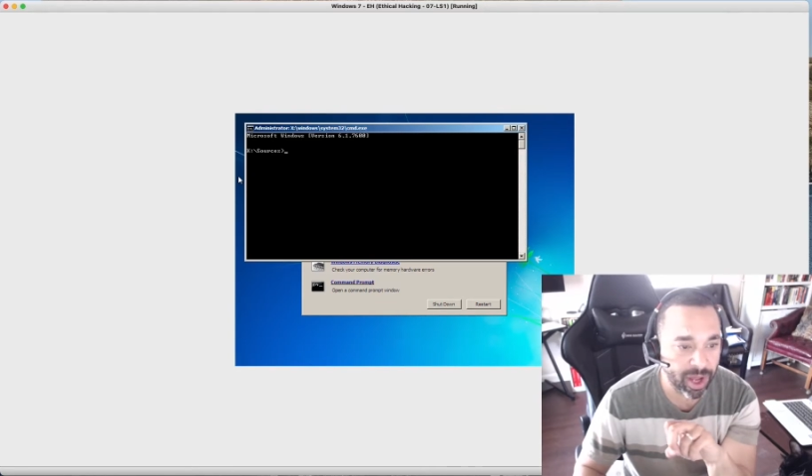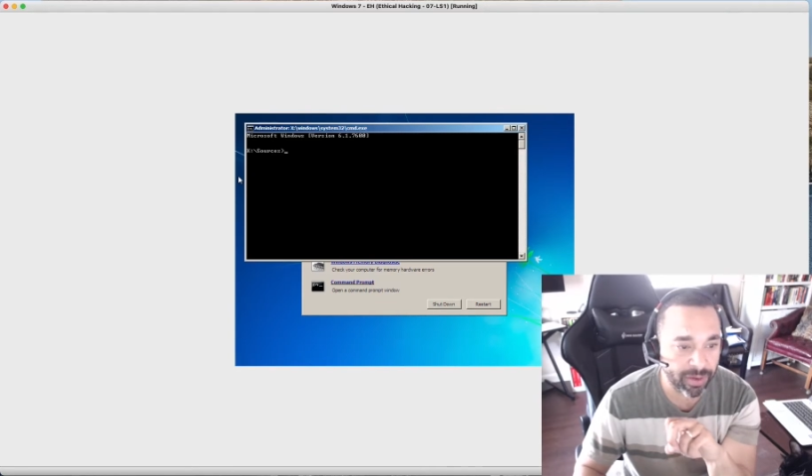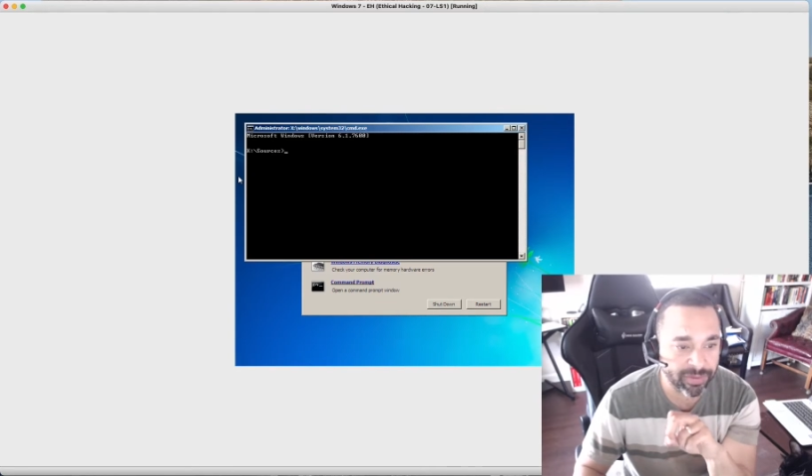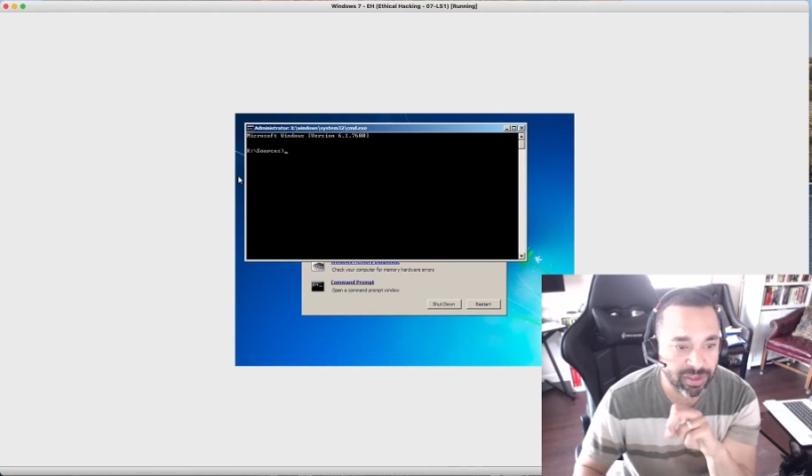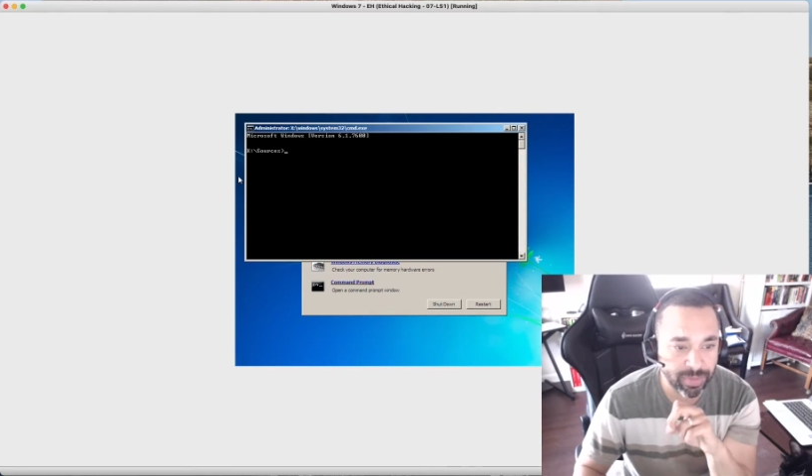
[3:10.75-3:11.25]

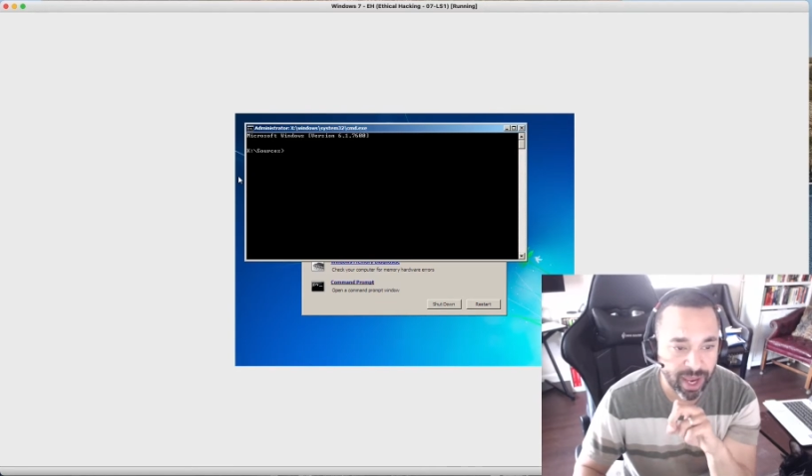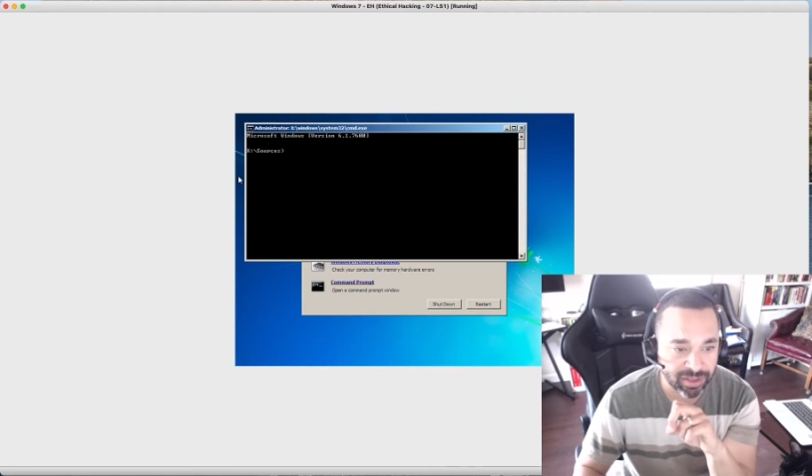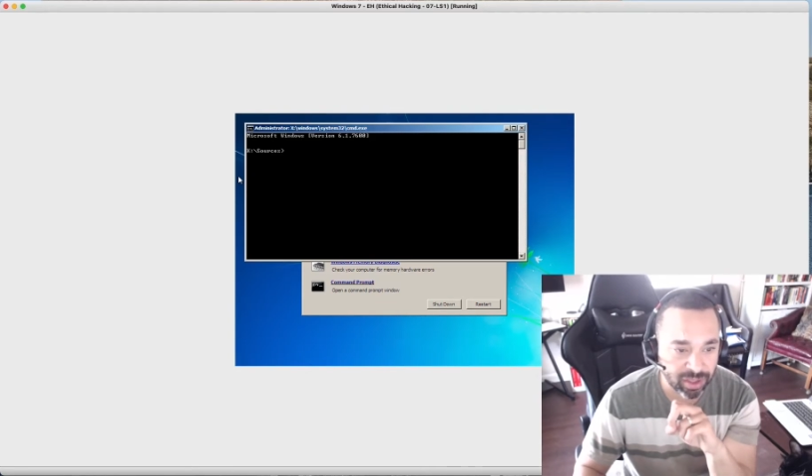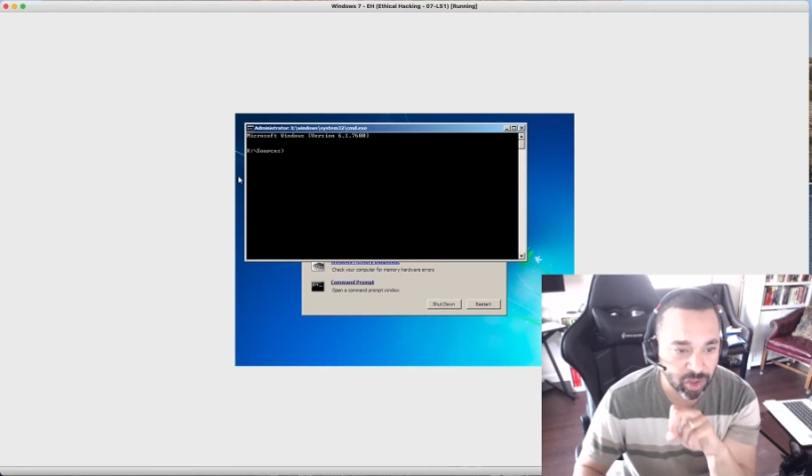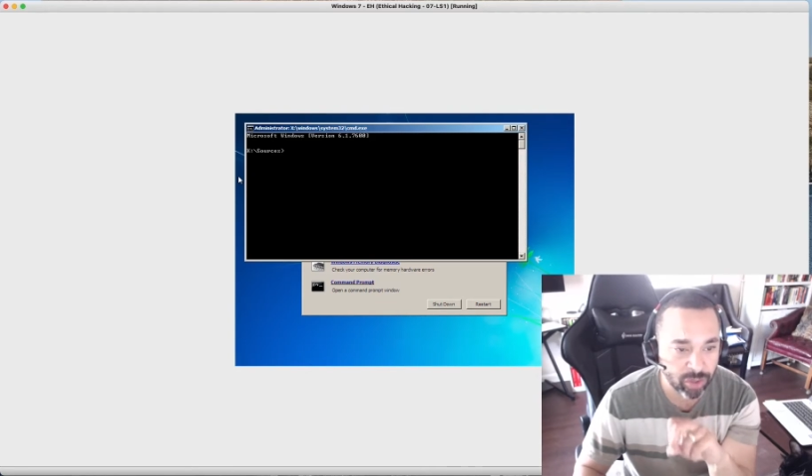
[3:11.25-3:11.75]
of some
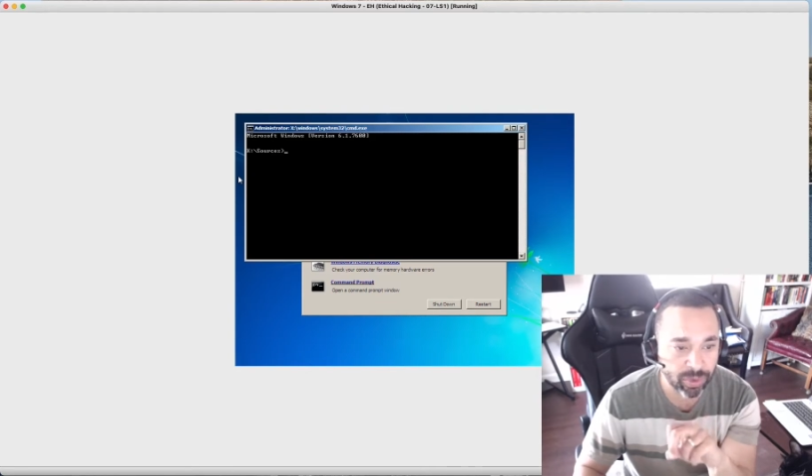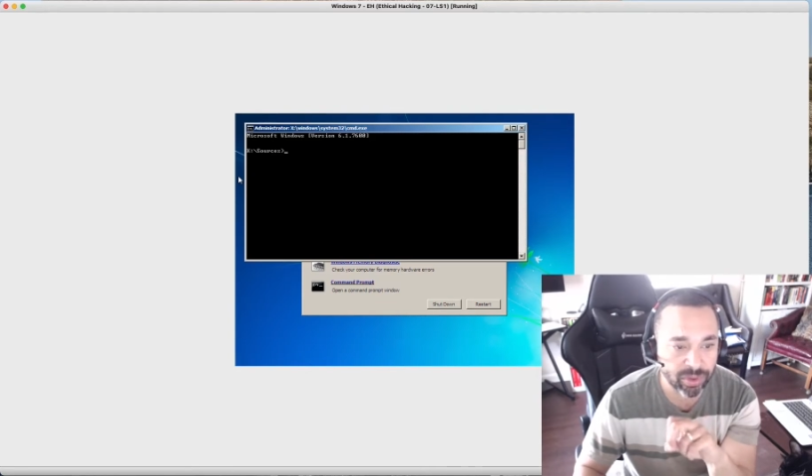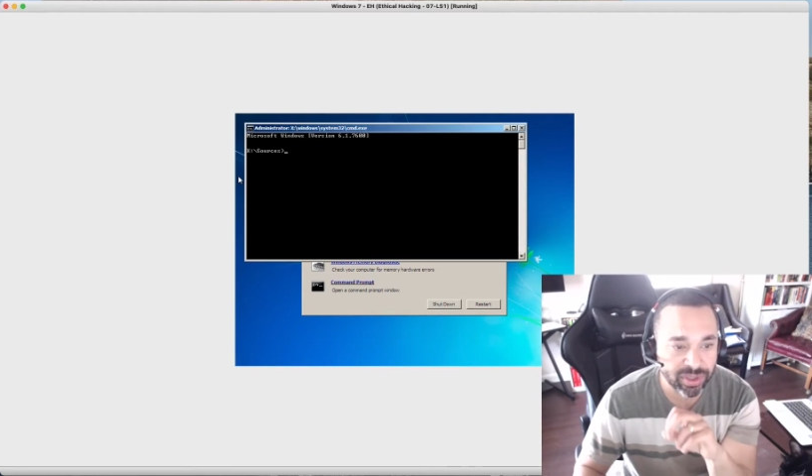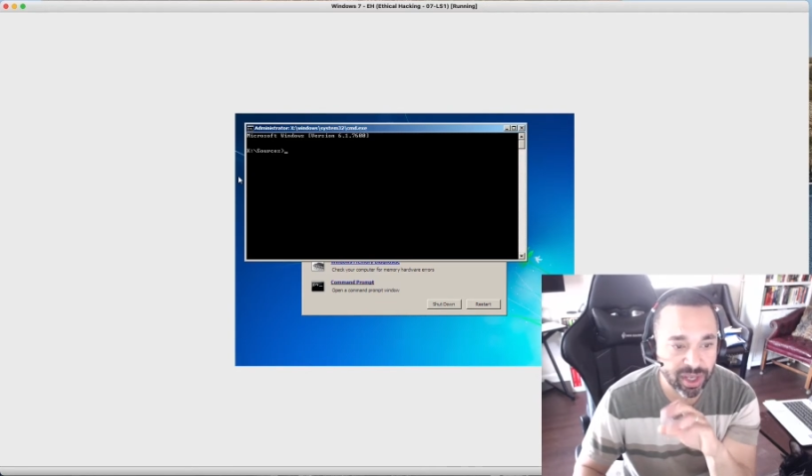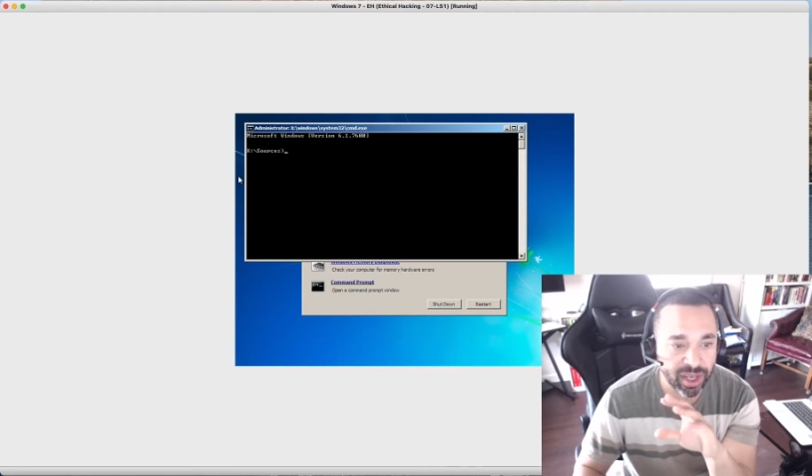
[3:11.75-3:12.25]
executables